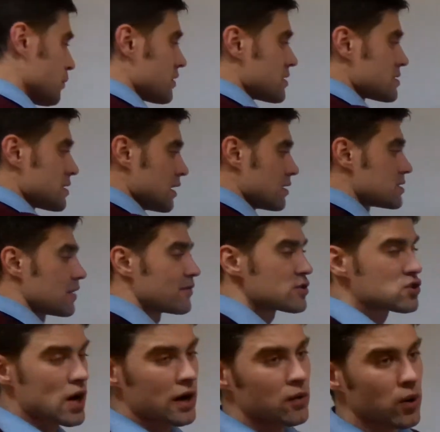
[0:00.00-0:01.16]
with since. If you
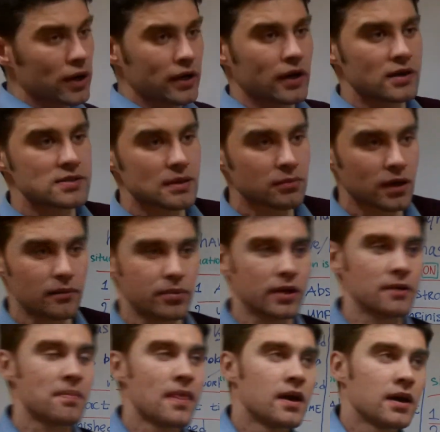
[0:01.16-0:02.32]
started working at some
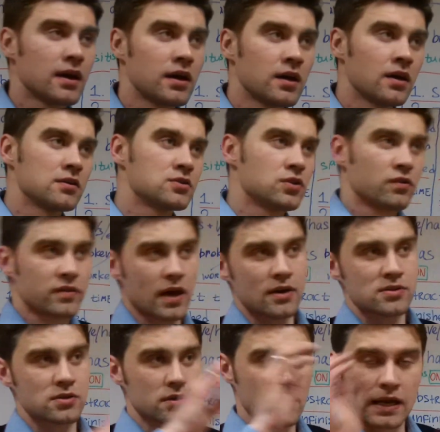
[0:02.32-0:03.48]
company in
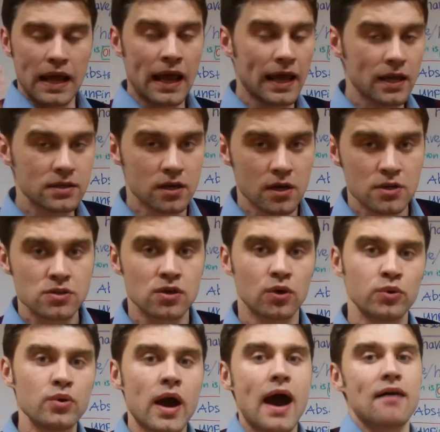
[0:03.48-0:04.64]
2008, so
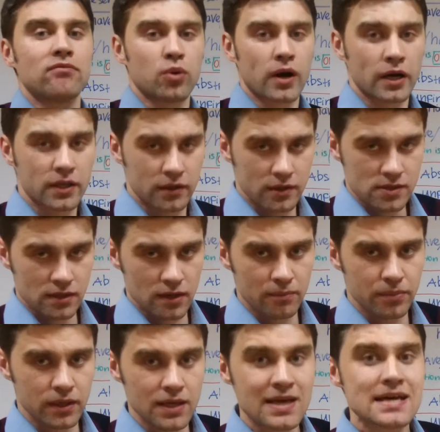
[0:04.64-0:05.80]
you have worked at this
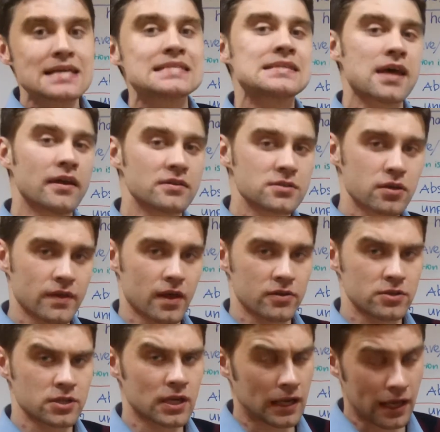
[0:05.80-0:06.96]
company since
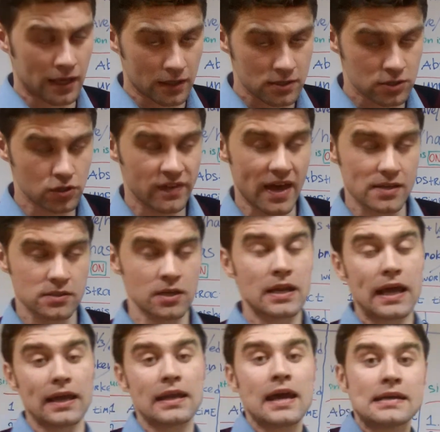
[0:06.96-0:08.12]

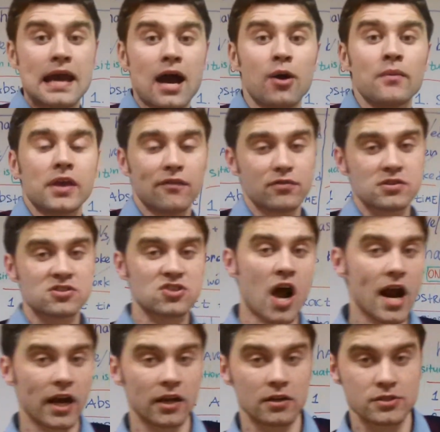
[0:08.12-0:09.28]
2008. Now, if you
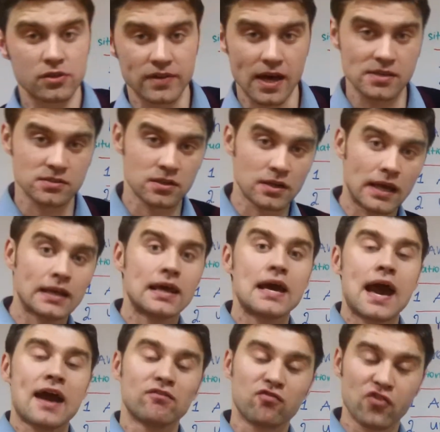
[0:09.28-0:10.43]
started in 2008
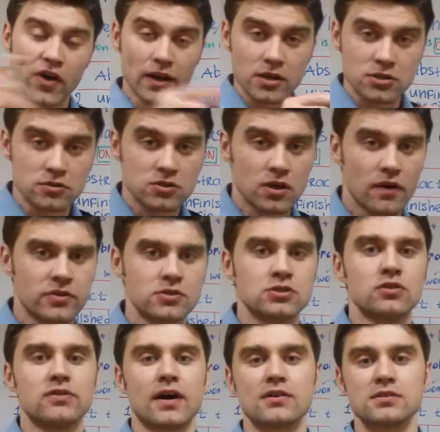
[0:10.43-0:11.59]
and finished in
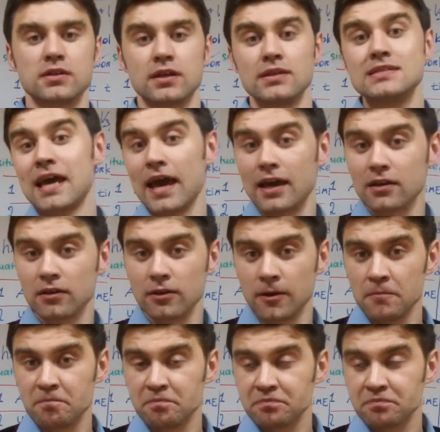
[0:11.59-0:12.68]
2010,